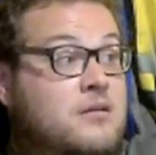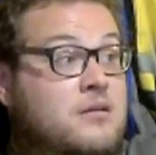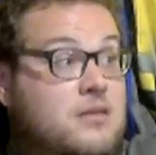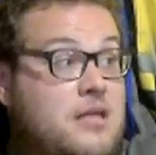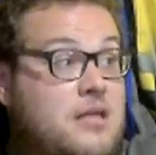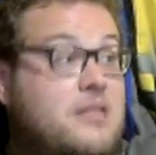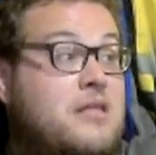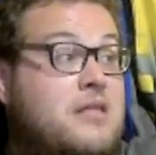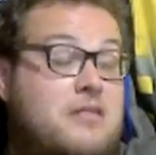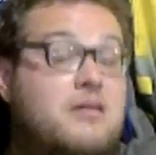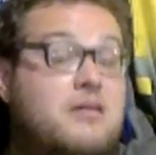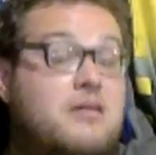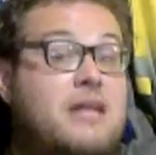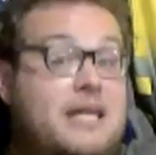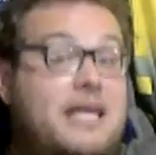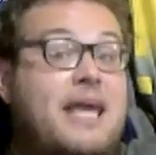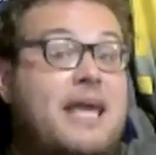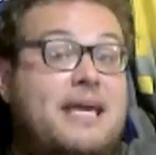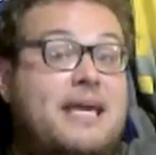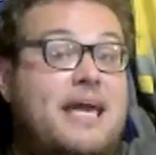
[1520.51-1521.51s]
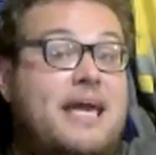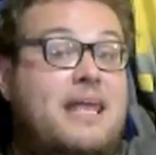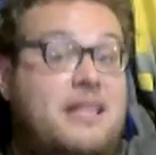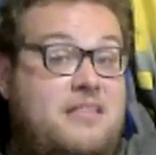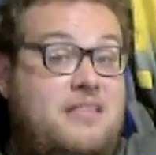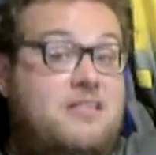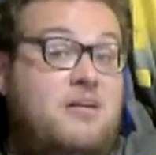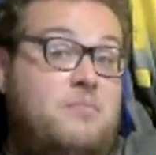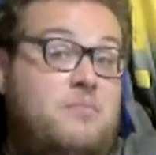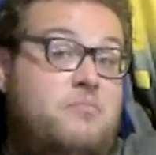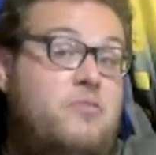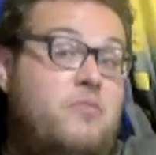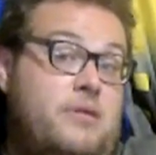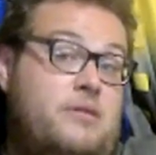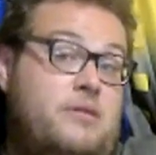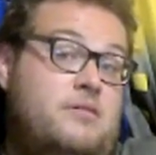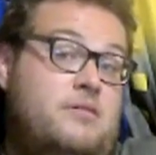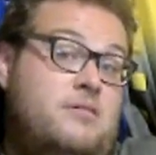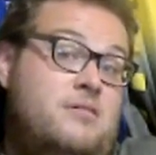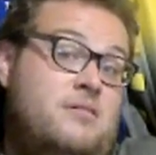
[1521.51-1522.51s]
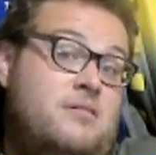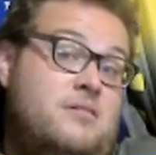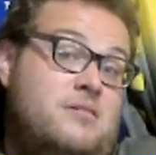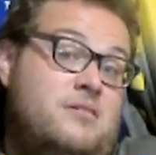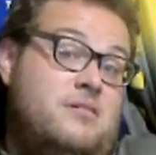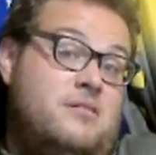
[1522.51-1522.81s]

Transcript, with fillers: Because yeah. that's going to kick in at some point. Yeah.